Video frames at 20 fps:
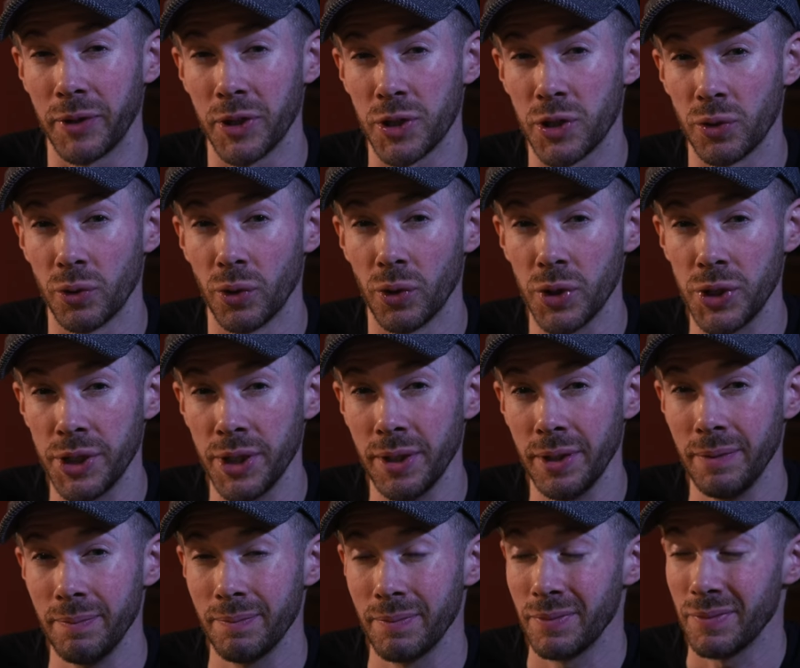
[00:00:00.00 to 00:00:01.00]

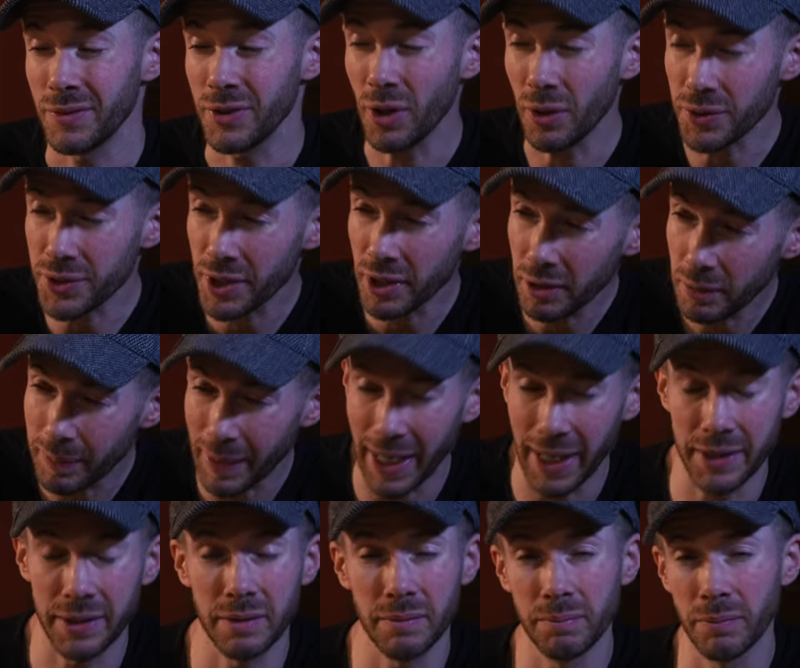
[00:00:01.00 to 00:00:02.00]
distortion. It's not too
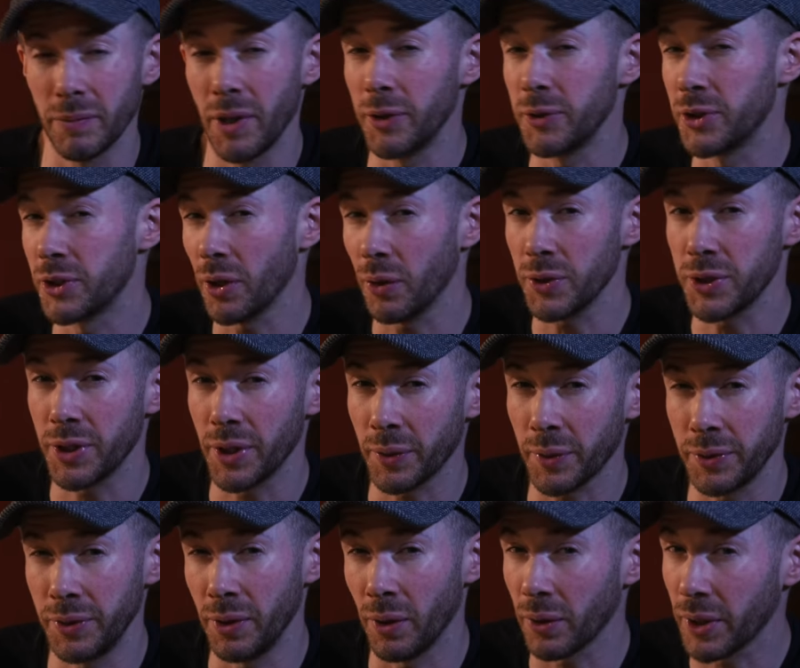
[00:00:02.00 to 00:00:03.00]
bad. Most shots you're
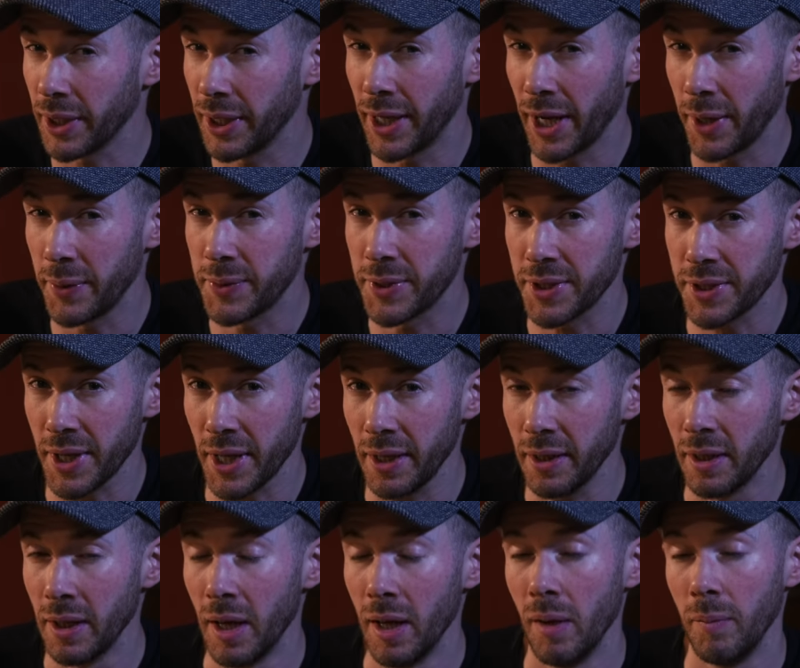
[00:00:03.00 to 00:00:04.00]
not gonna notice it,
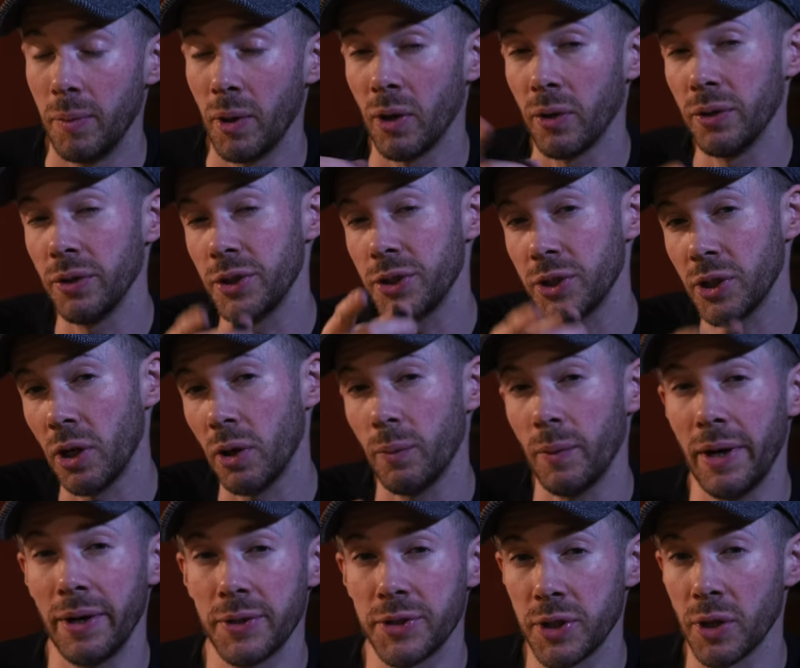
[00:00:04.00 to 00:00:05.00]
but on the shot
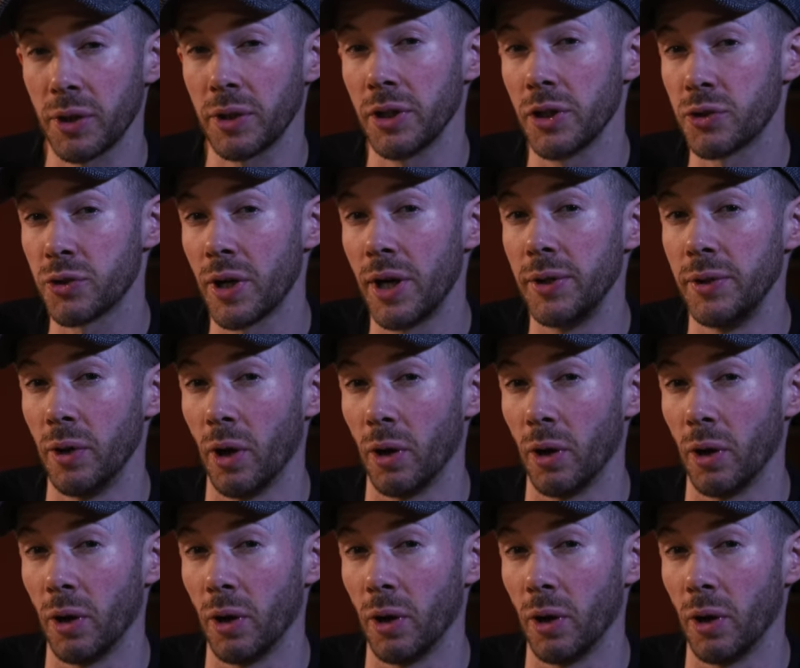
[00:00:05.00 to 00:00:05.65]
where I took the drone